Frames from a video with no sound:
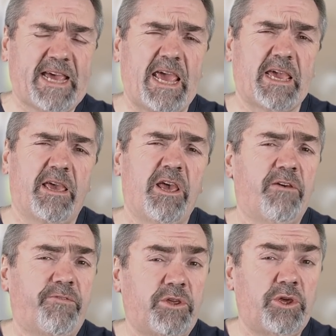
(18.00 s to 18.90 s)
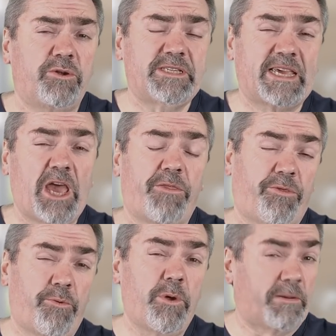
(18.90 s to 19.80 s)
take for you to get
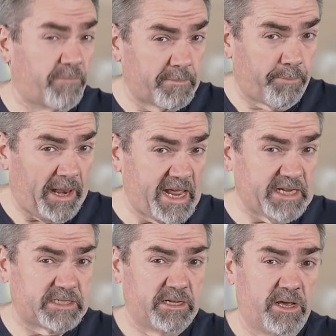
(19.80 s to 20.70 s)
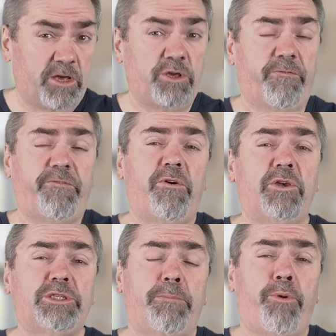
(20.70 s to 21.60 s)
through and complete your
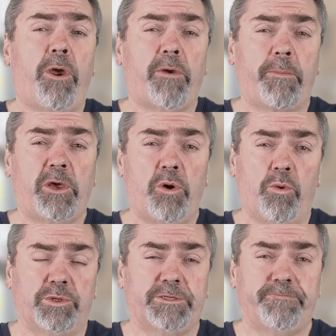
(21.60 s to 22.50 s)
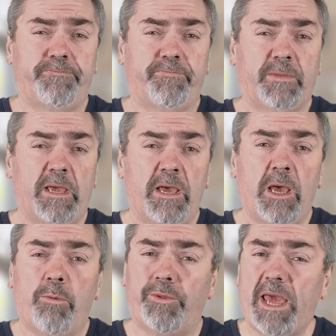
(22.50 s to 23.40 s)
first programming course.
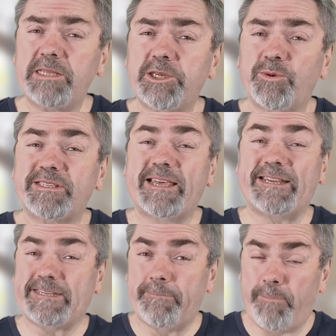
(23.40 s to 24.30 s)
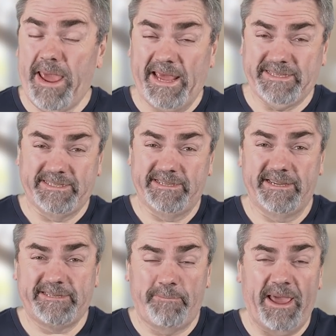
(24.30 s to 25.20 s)
Well, the answer is that it depends, and
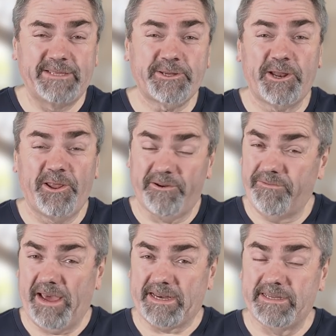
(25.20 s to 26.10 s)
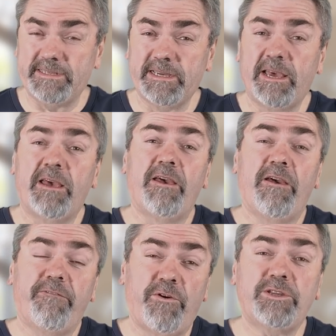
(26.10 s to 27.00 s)
it depends on a lot of factors.
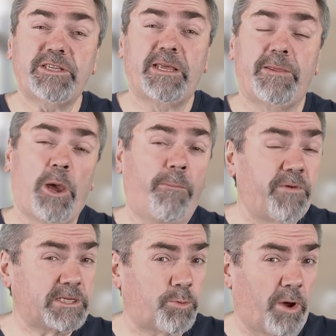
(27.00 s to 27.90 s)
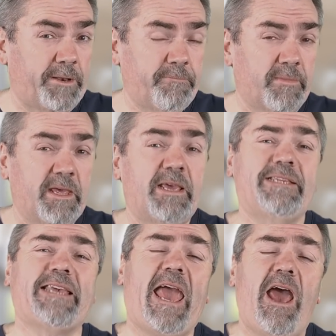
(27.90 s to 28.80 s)
Firstly, the obvious one
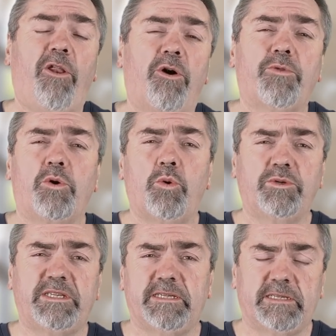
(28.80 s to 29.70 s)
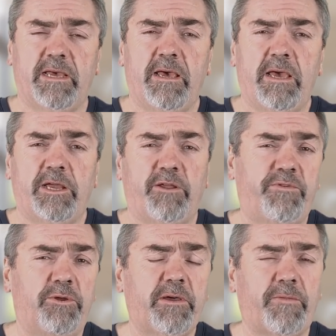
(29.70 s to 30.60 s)
is how long the course is. And if
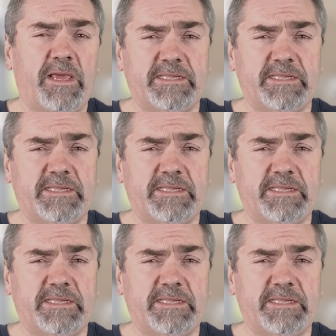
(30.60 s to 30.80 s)
you look at the